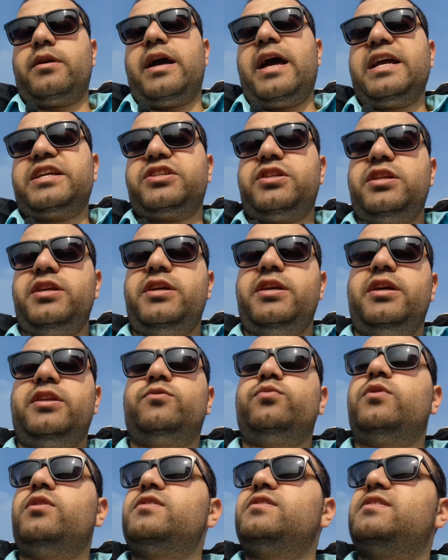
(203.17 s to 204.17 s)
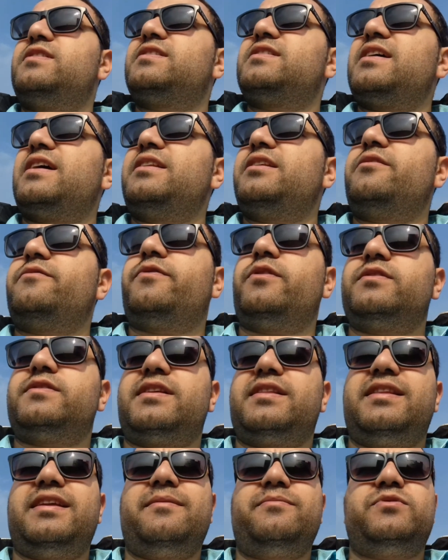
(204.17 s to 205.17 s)
Actually, it was decided for
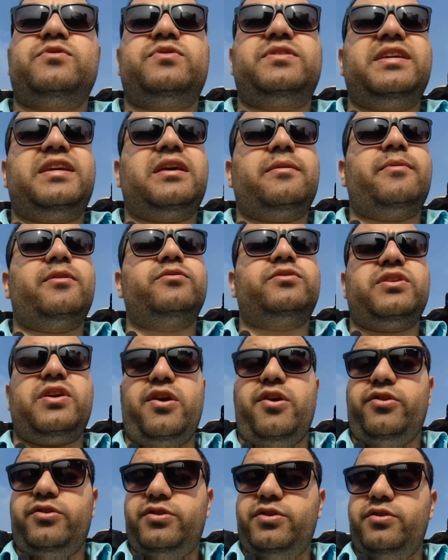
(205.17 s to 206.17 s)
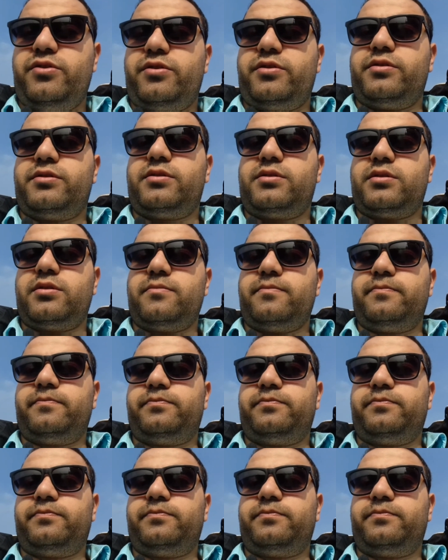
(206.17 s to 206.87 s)
the dam to take about 8 years